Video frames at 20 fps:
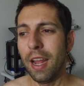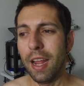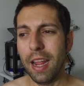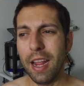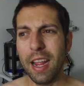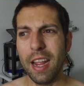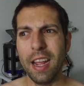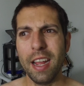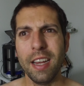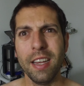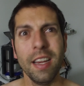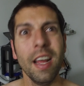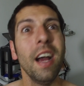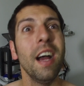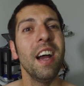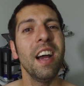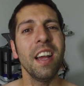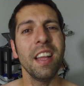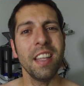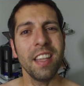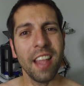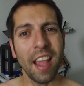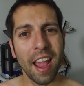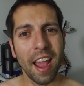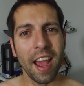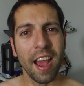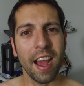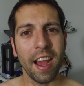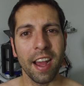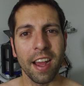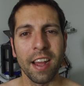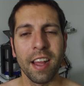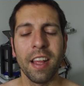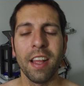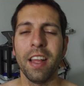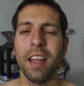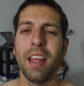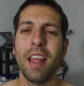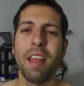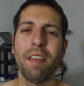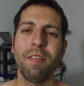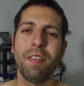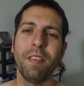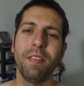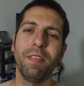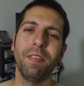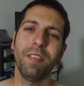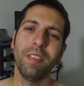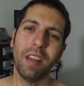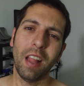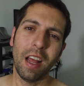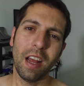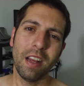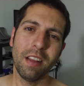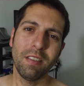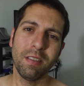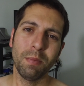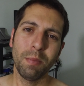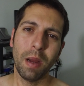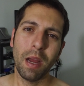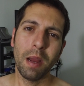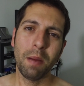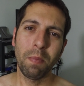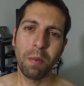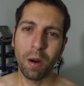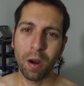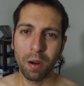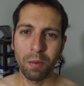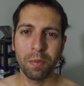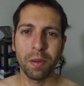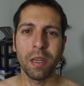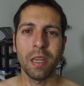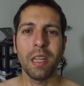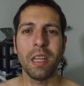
And yeah, if it flies in my apartment,